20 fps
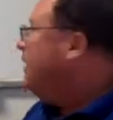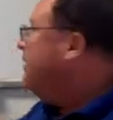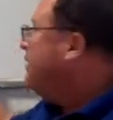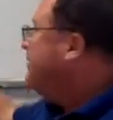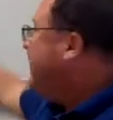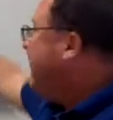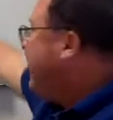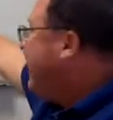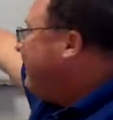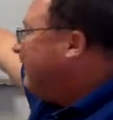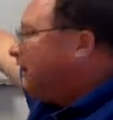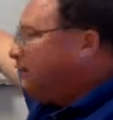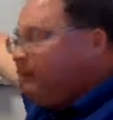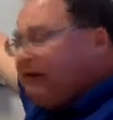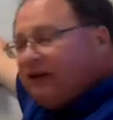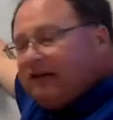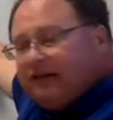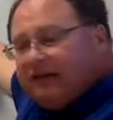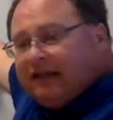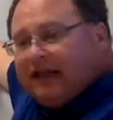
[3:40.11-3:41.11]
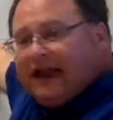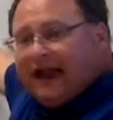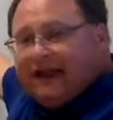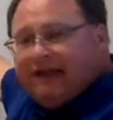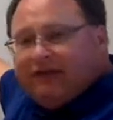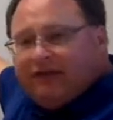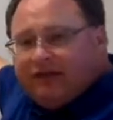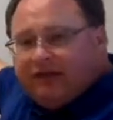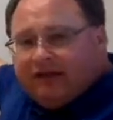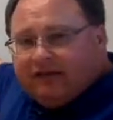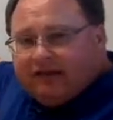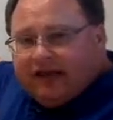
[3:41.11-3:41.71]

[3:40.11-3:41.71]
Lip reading: That's what it's like for these